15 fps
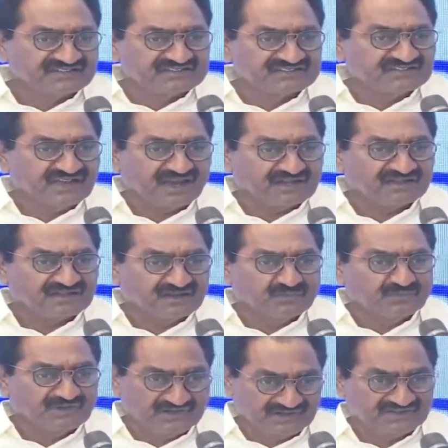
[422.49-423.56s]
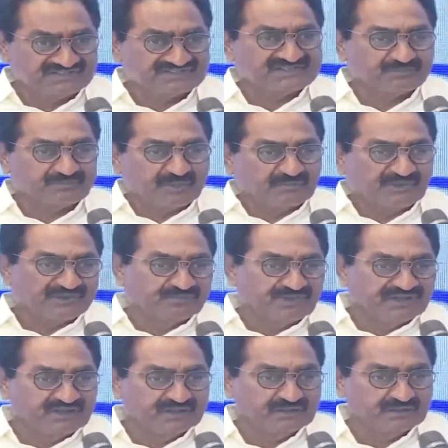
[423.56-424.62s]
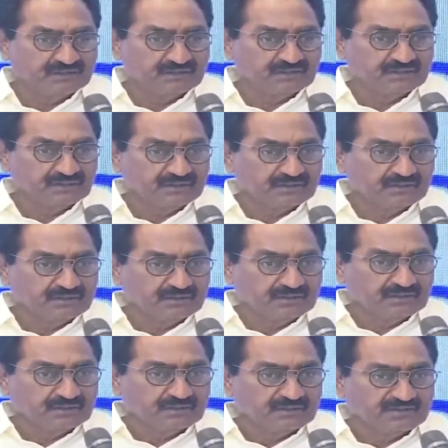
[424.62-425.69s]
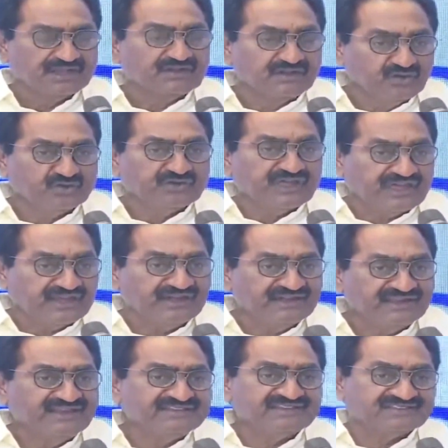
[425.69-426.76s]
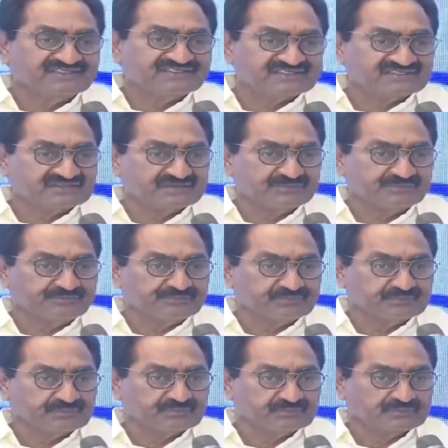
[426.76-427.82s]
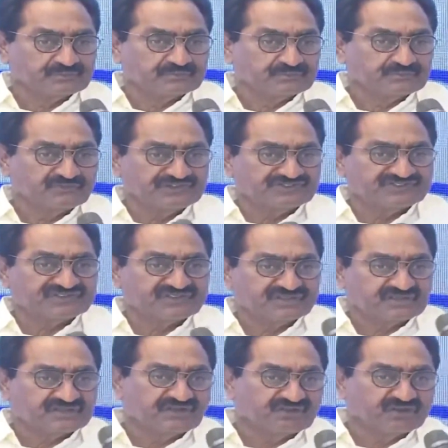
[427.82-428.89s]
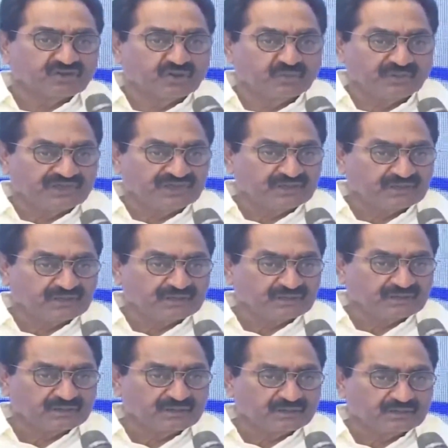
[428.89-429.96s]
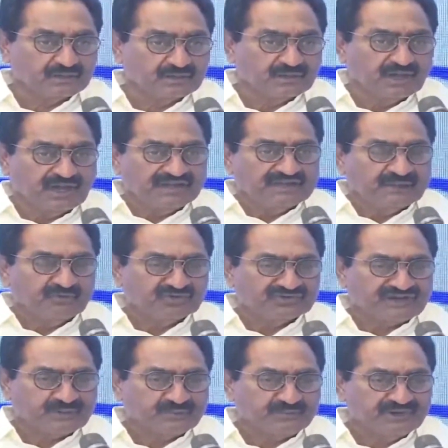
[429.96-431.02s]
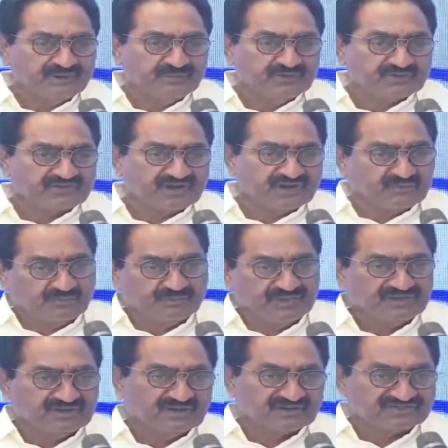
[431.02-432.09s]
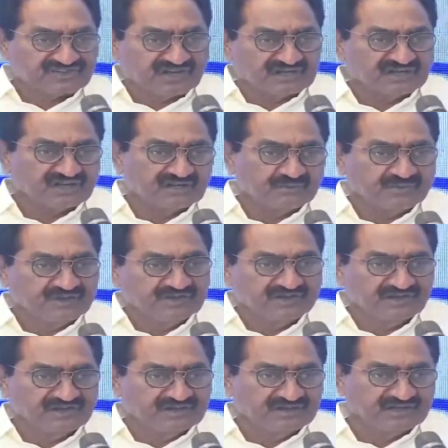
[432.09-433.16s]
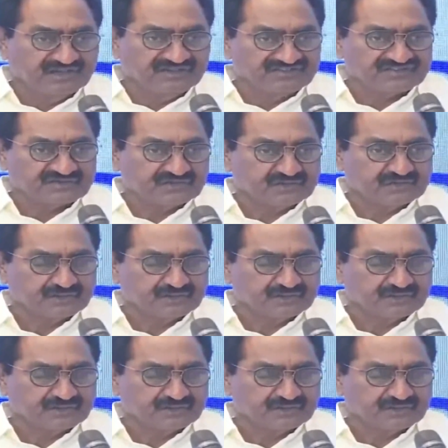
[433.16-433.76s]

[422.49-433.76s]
it's not government, it's public money. Did you care and diligence? Was given go by, and the amounts had been released.